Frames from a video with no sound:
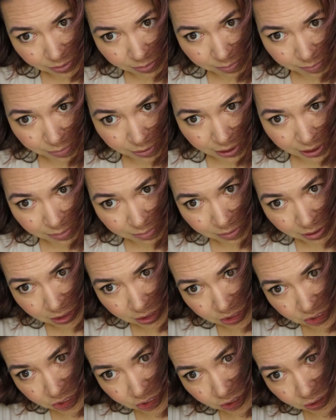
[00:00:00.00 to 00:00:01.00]
But I'm gonna
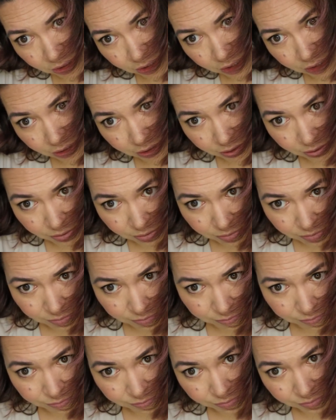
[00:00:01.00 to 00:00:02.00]
show you
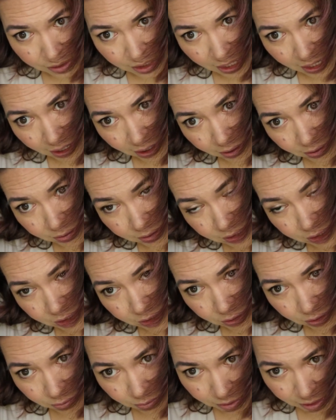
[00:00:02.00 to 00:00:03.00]
how to do
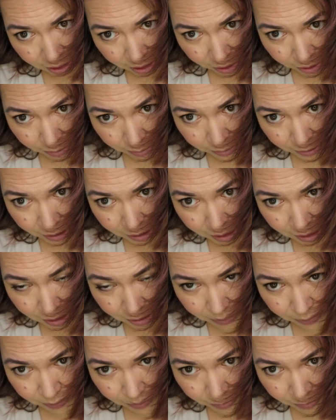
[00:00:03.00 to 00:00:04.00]
it with the other piece.
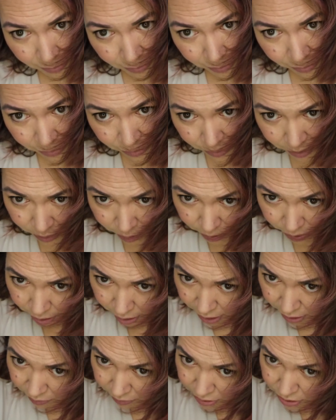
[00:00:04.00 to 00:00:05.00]

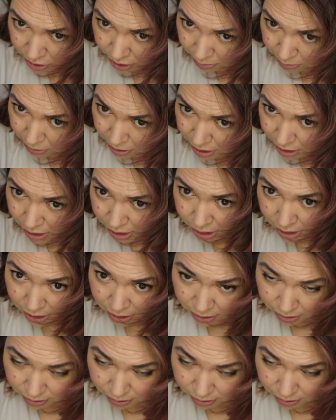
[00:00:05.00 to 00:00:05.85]
Okay, if I drop this,